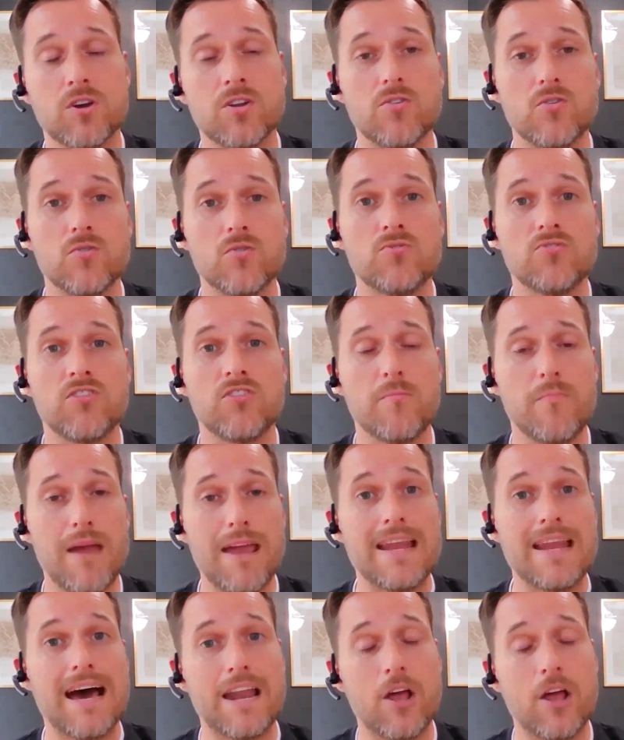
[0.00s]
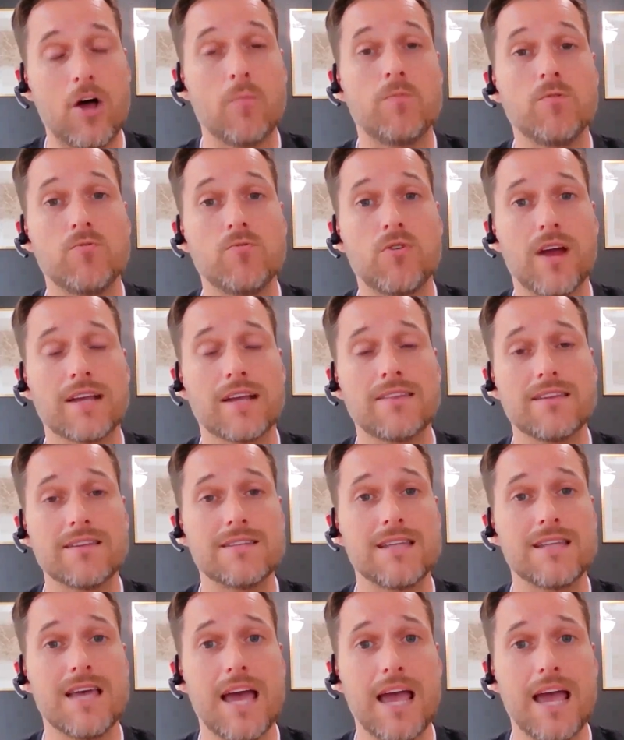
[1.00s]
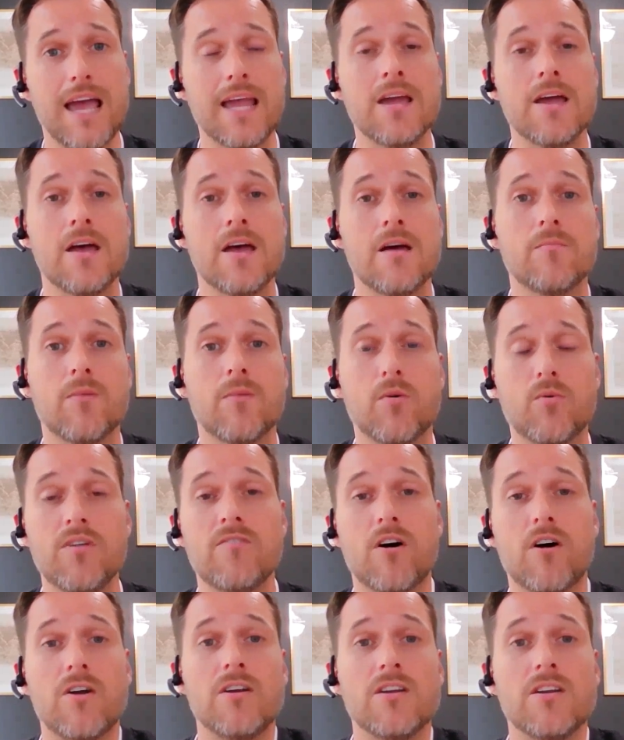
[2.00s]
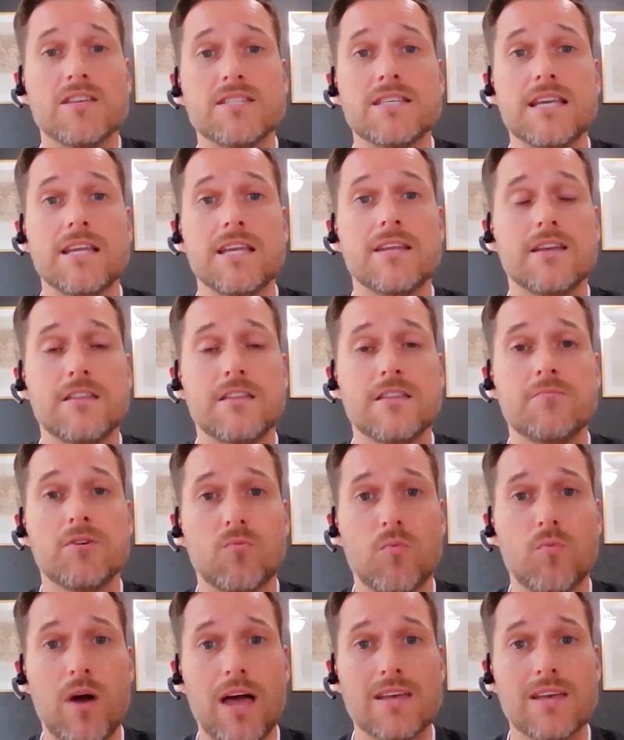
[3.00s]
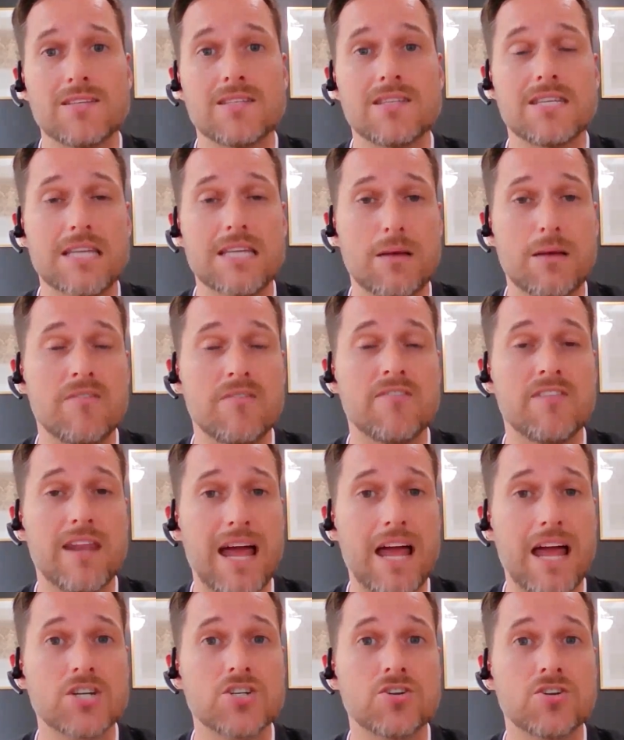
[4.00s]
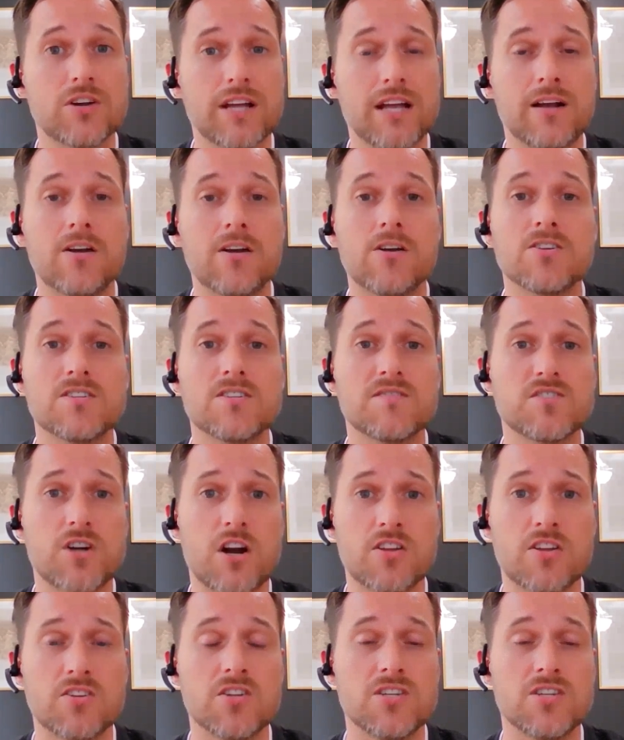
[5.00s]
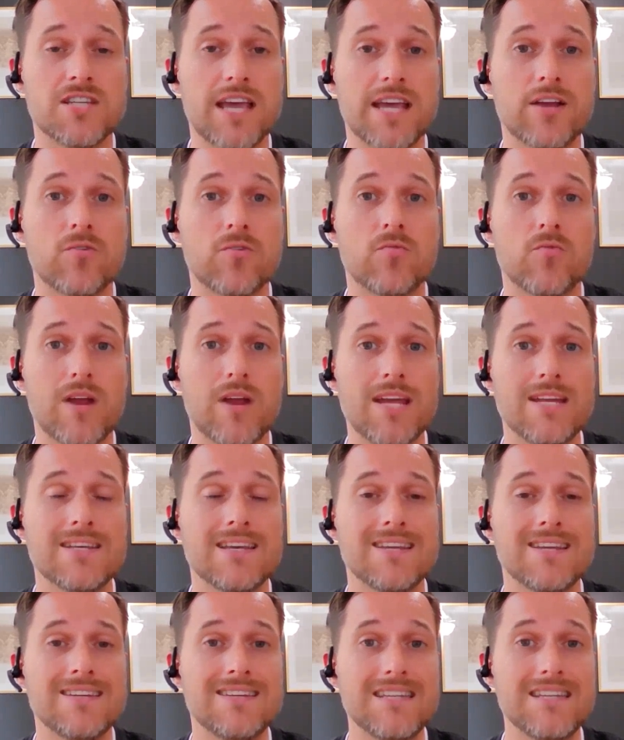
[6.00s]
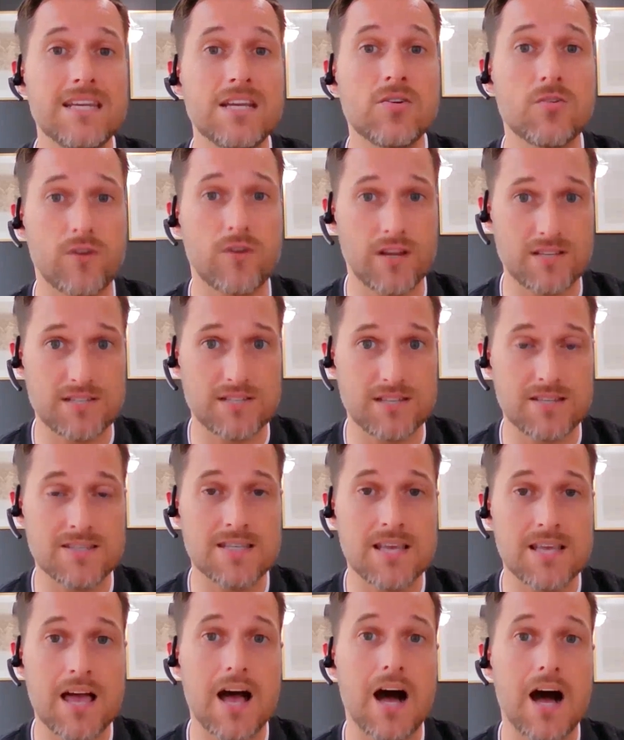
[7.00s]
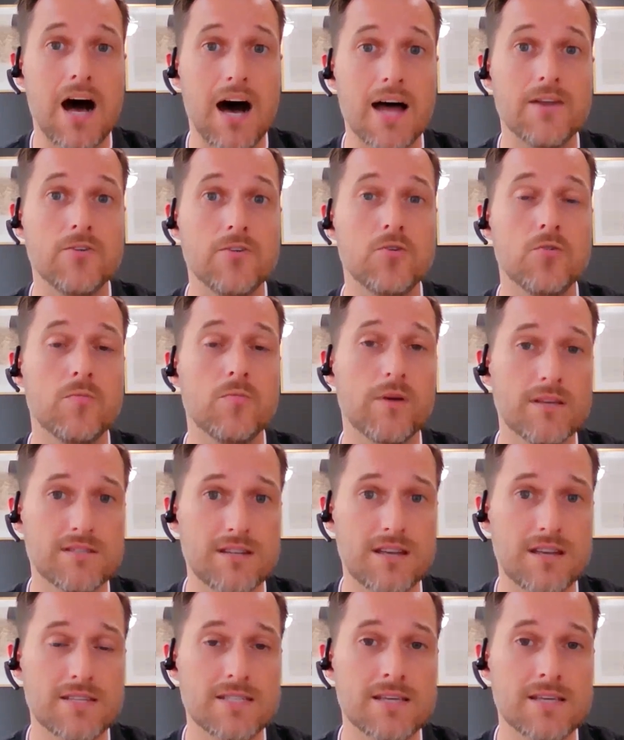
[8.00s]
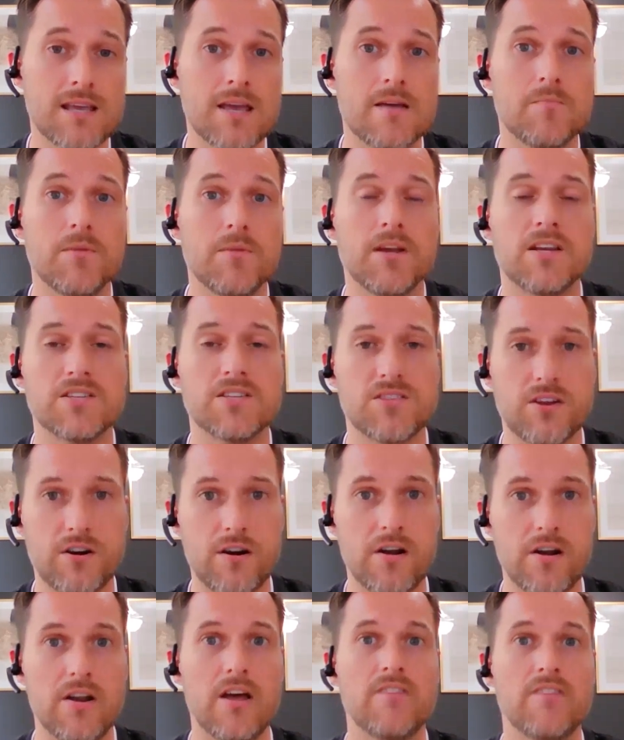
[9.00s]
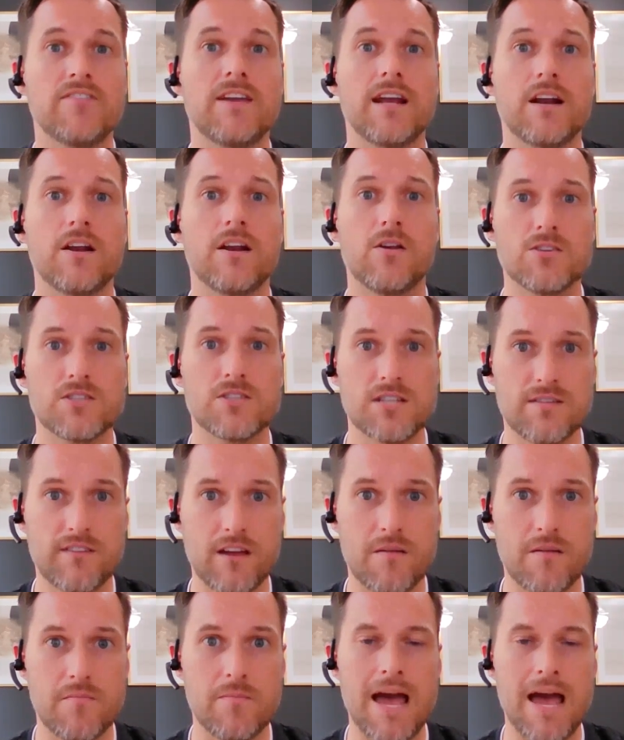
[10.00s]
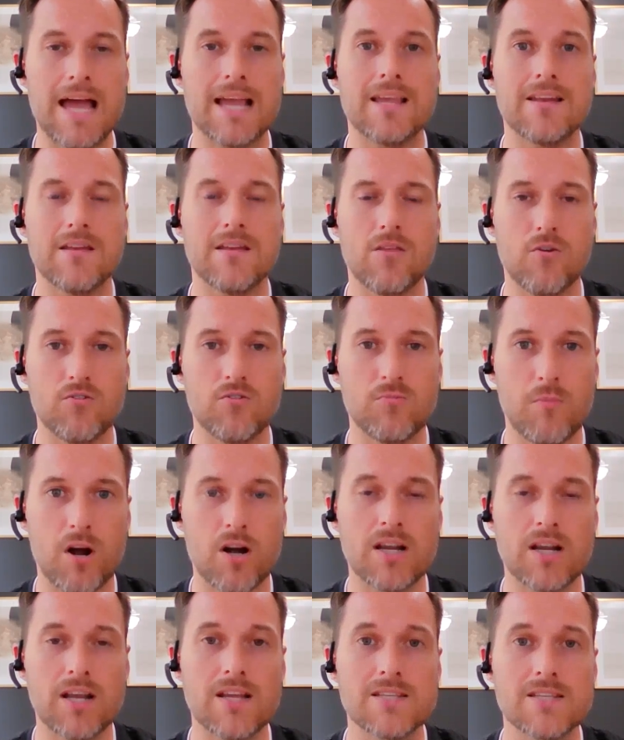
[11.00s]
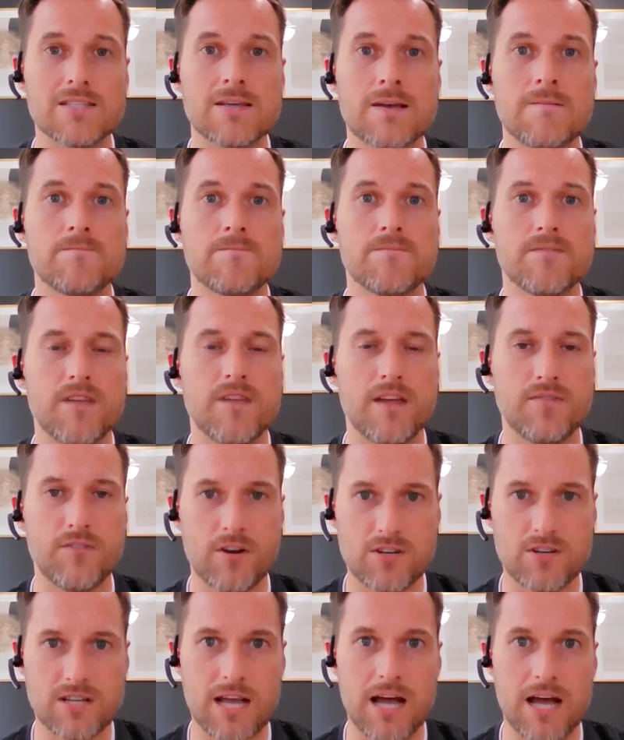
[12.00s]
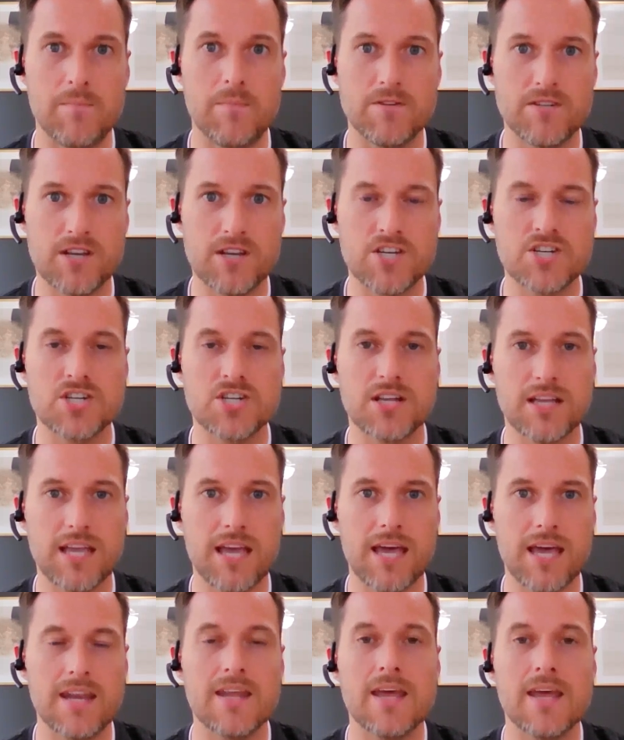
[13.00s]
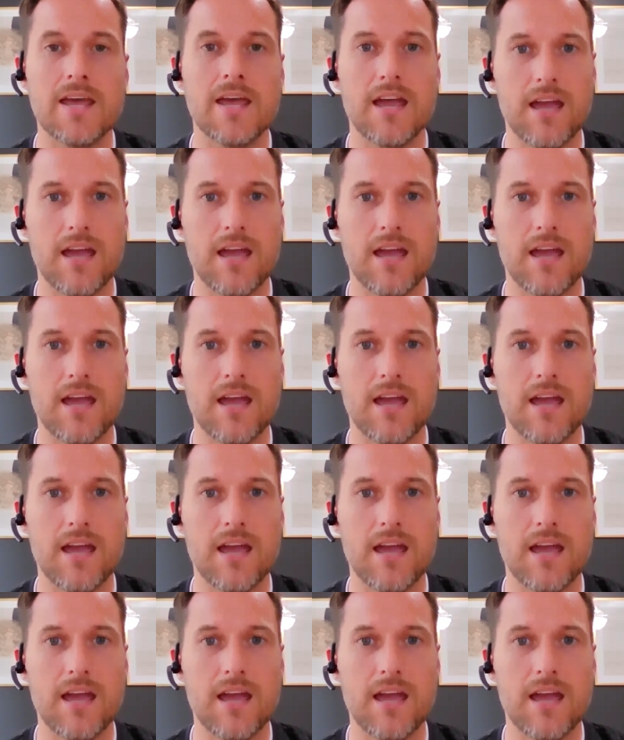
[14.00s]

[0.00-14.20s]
good news that may not help you directly today, but we've already seen in the Midwest, some of the national carriers have started to take rate decreases on new business because there are enough carriers that have come back into those markets that there's competition again